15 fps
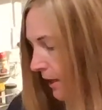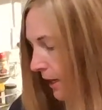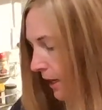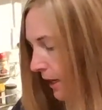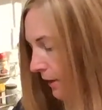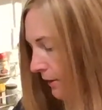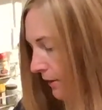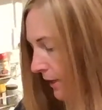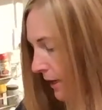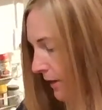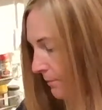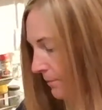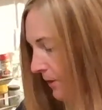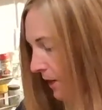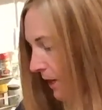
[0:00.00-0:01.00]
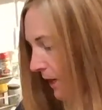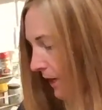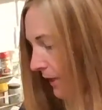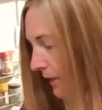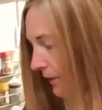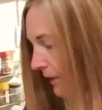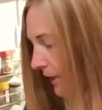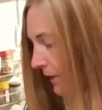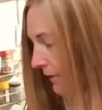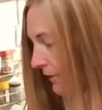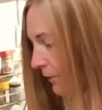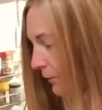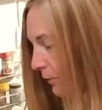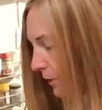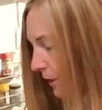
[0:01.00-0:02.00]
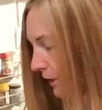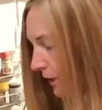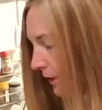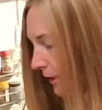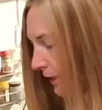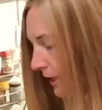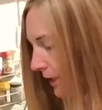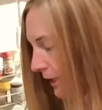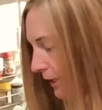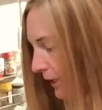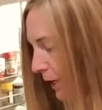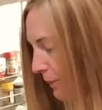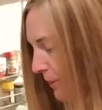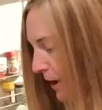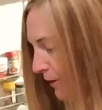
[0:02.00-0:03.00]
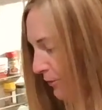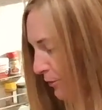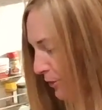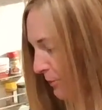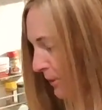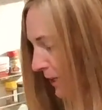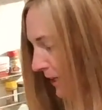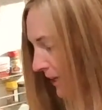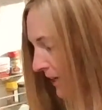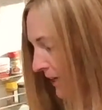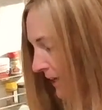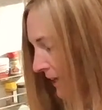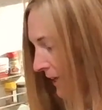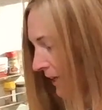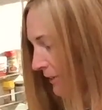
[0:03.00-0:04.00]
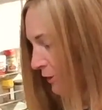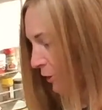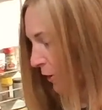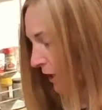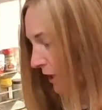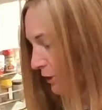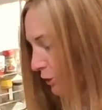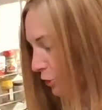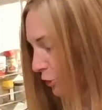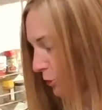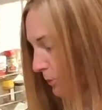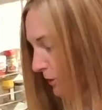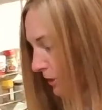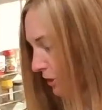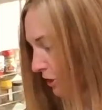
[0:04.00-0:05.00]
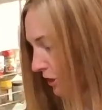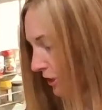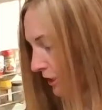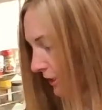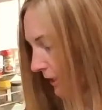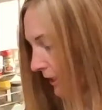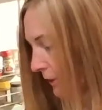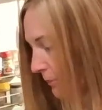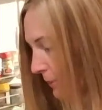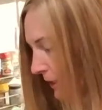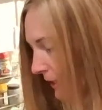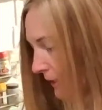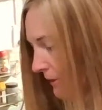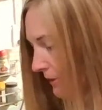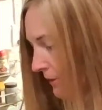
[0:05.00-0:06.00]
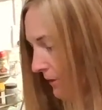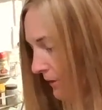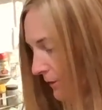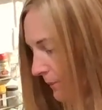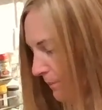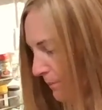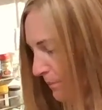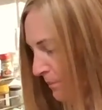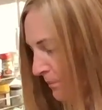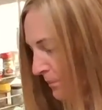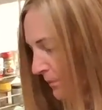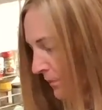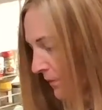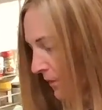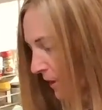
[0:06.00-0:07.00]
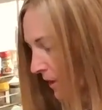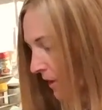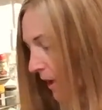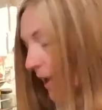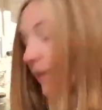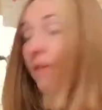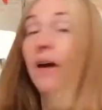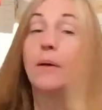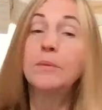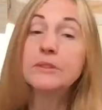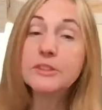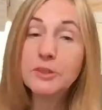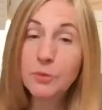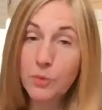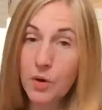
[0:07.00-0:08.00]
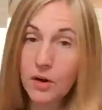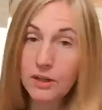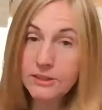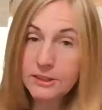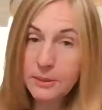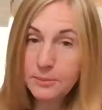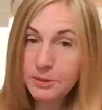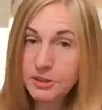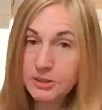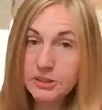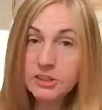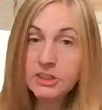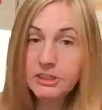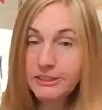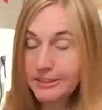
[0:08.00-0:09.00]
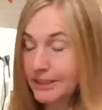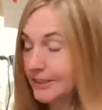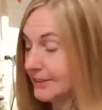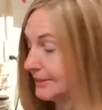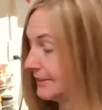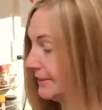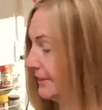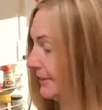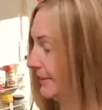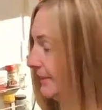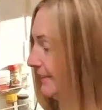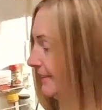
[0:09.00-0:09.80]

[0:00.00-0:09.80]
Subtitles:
And yeah, I had a lady that really kind of came after me. So I assumed that she didn't eat meat. And that was the wrong assumption. She does.